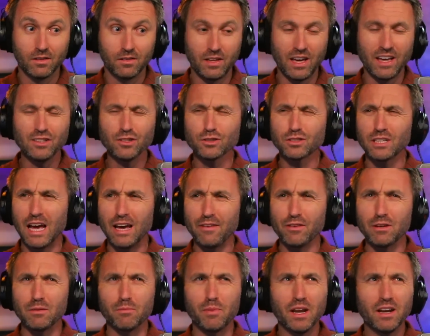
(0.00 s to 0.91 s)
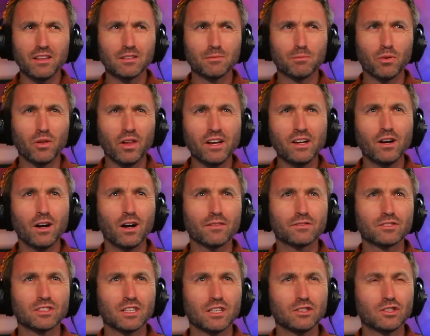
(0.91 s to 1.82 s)
The Angels haven't been in the
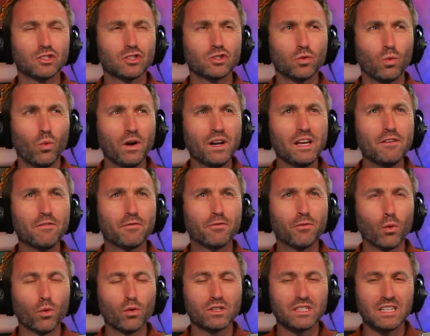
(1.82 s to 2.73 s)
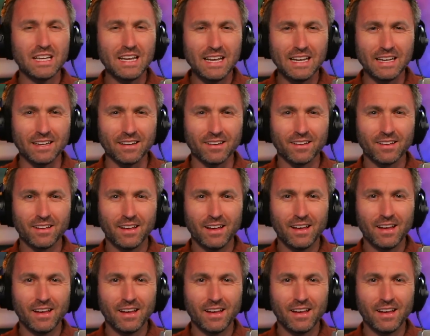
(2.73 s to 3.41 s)
playoffs since 2014.